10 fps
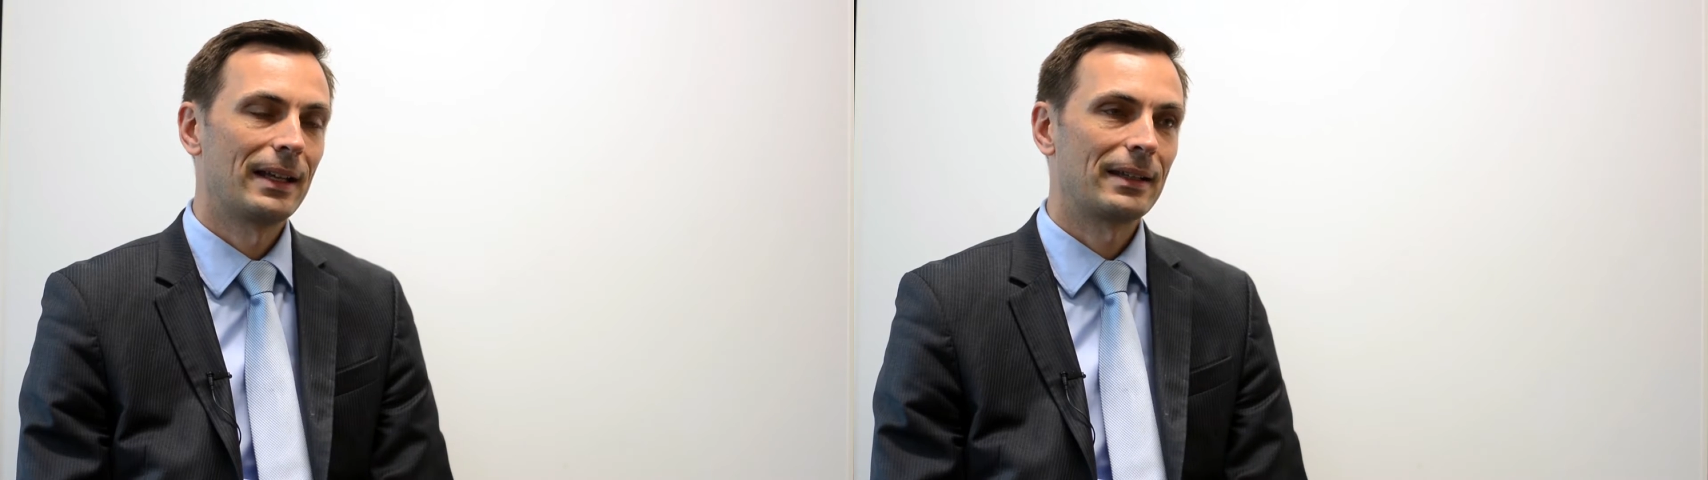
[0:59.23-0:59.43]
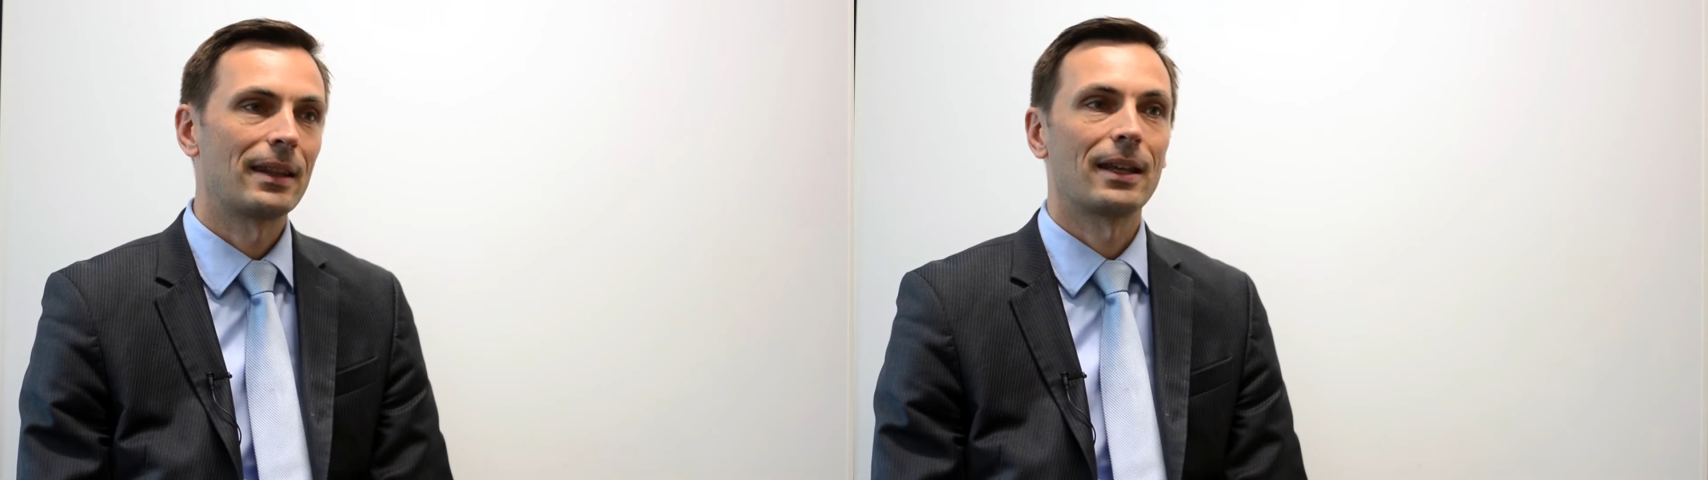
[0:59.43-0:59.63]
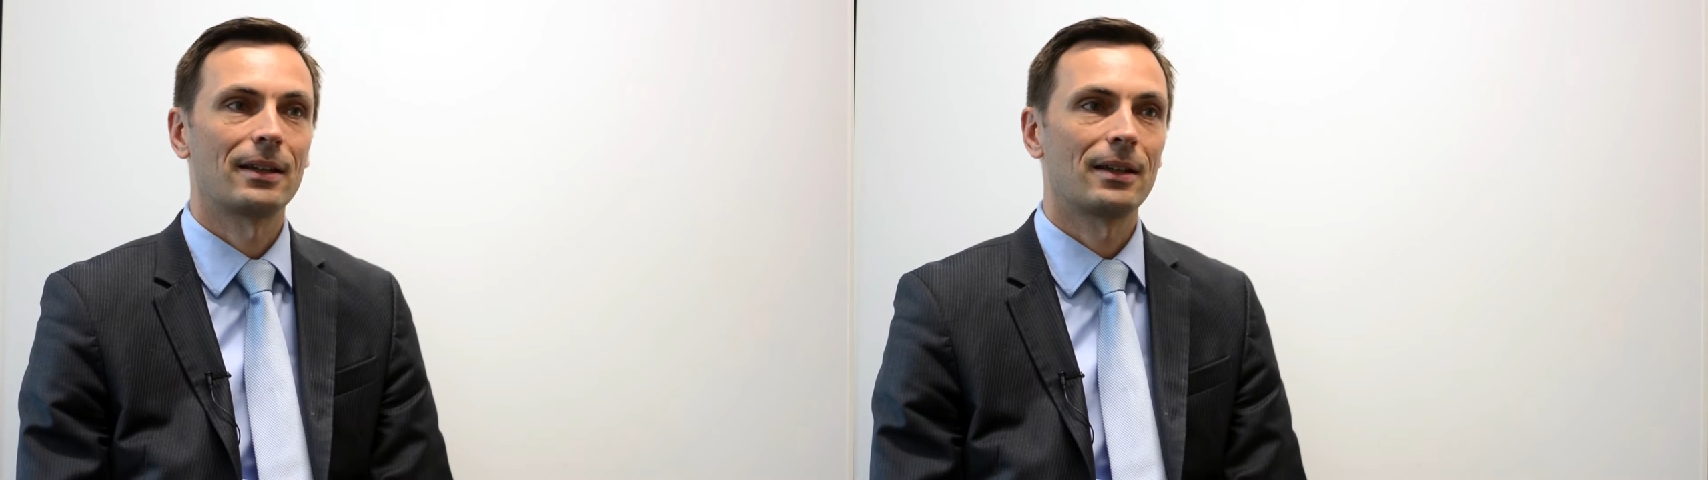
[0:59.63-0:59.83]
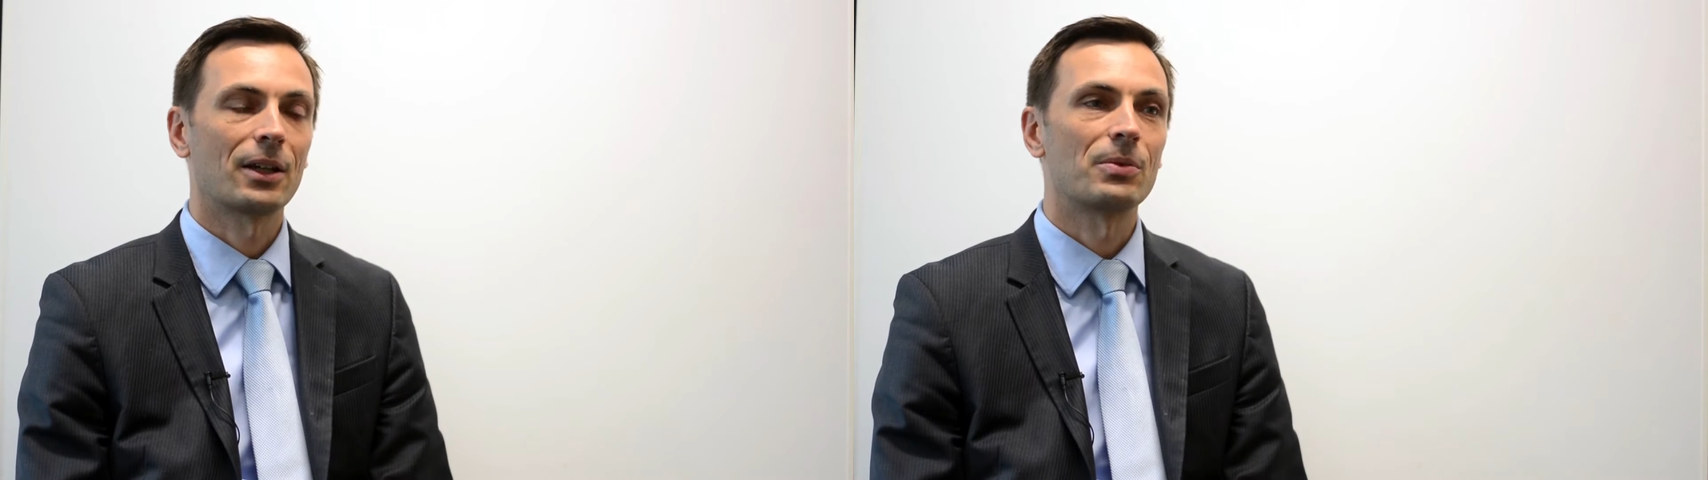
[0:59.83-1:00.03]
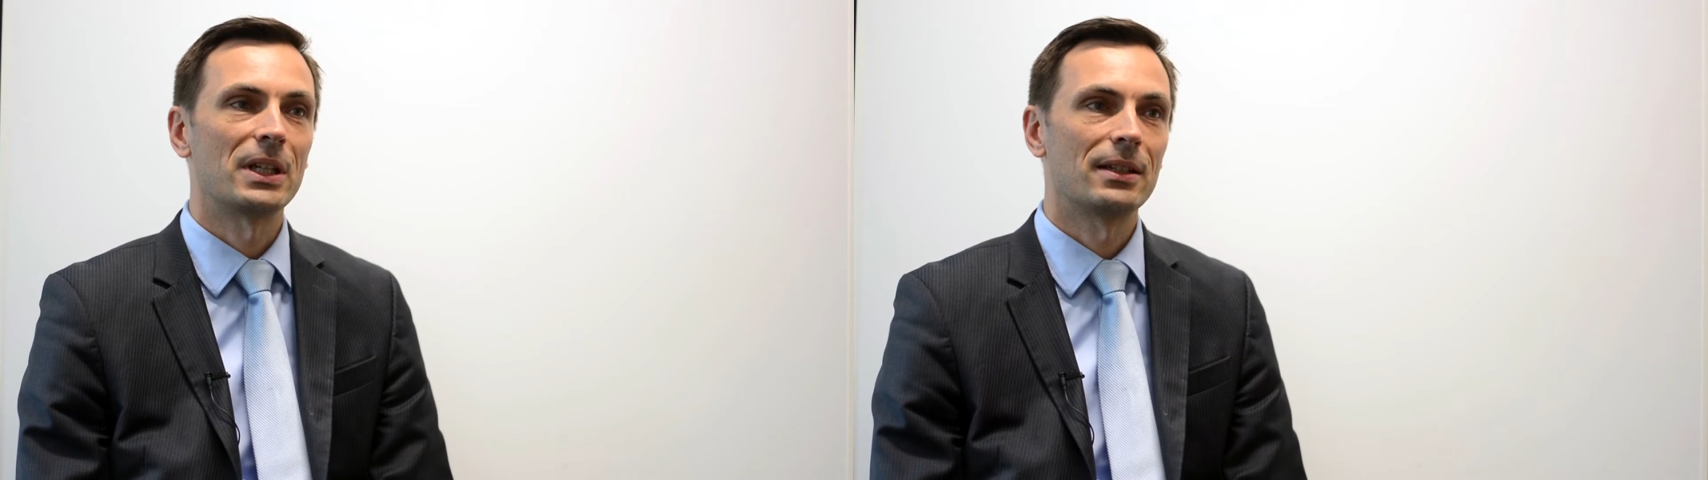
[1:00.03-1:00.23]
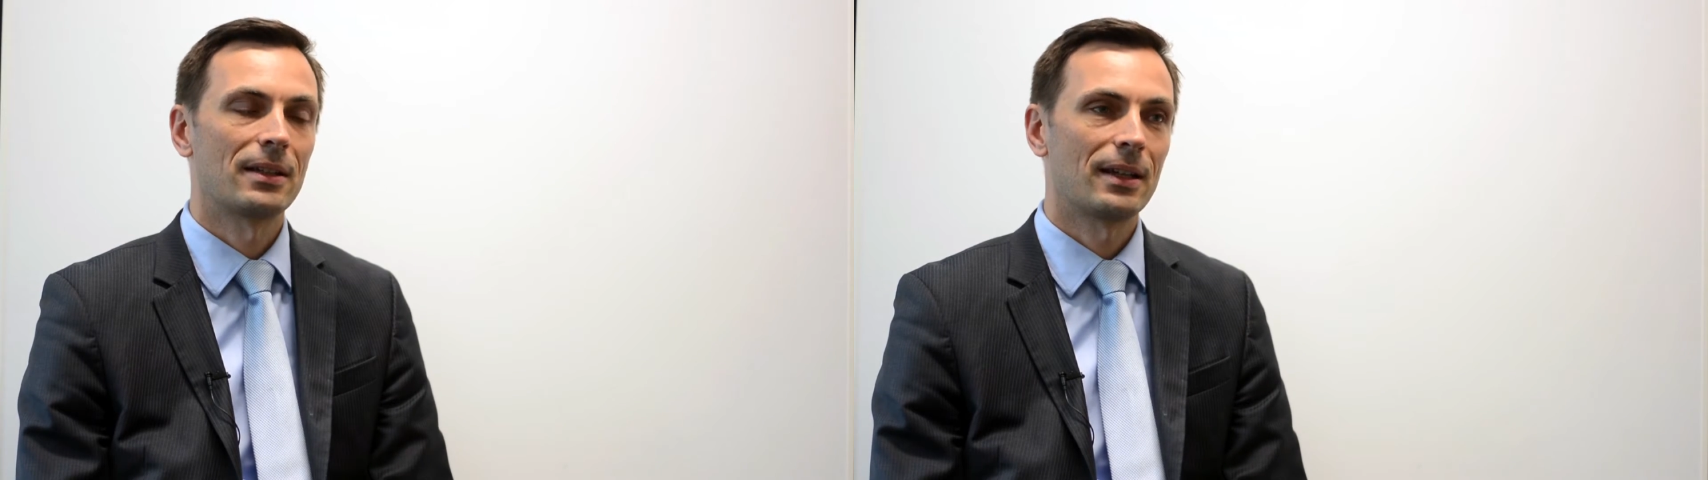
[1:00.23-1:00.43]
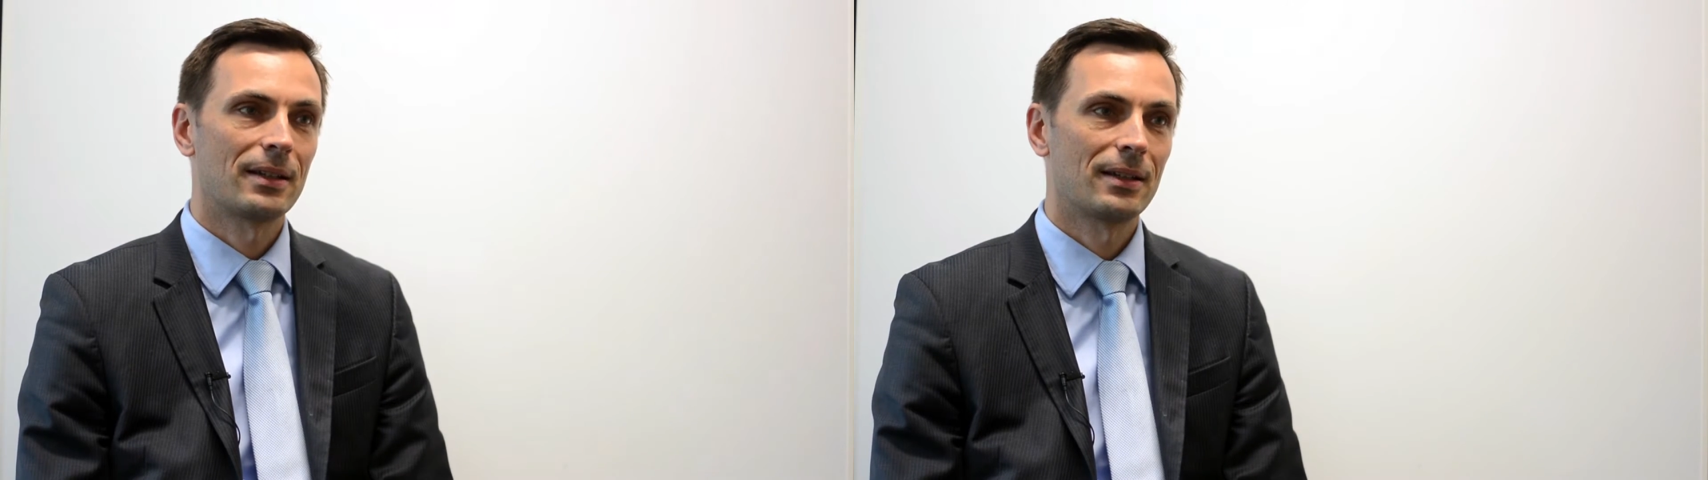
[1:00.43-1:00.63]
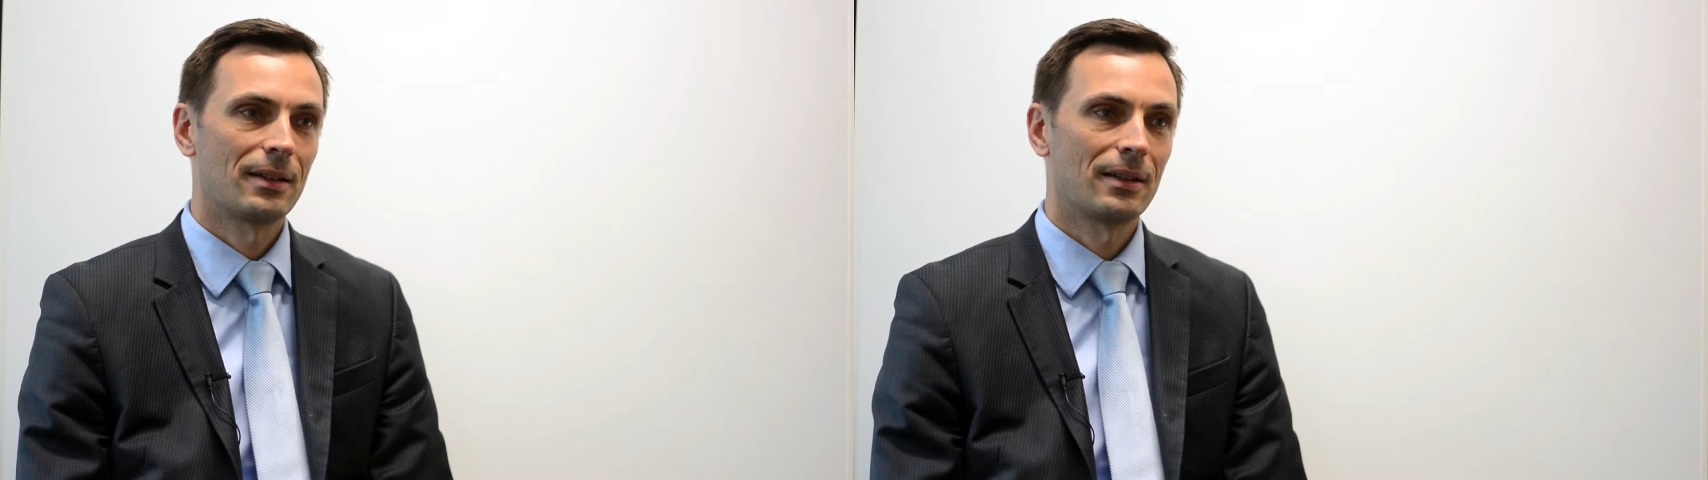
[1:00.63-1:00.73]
they then agreed that